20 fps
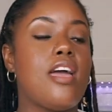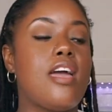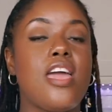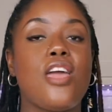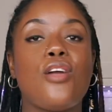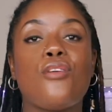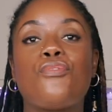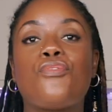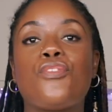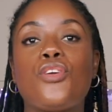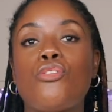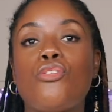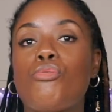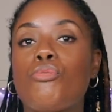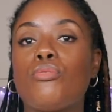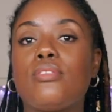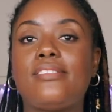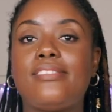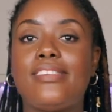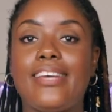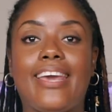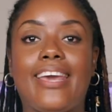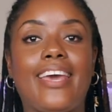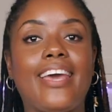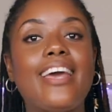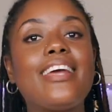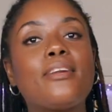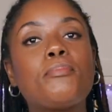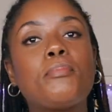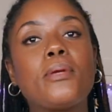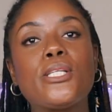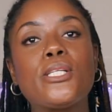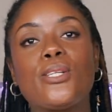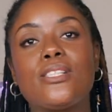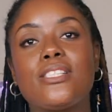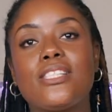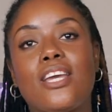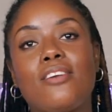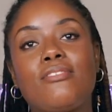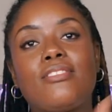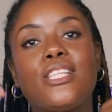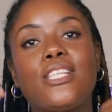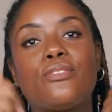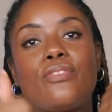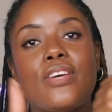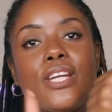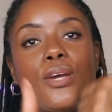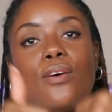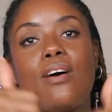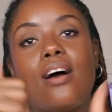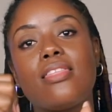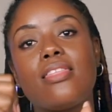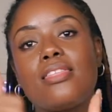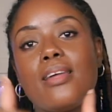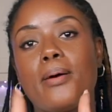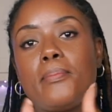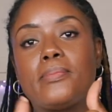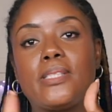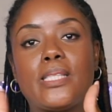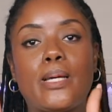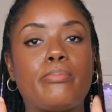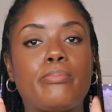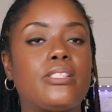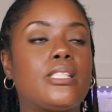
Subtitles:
If you did, be sure to give this video a thumbs up,